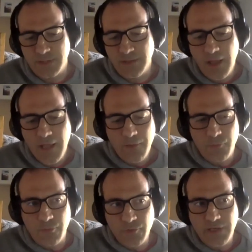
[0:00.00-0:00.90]
But
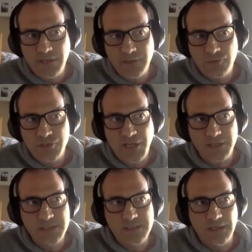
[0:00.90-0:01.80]
we wouldn't need to
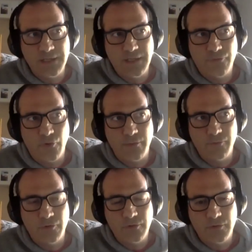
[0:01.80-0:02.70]
change the legal
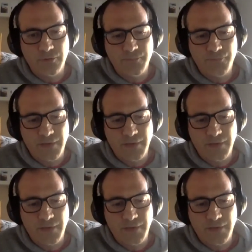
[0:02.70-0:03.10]
framework. You know?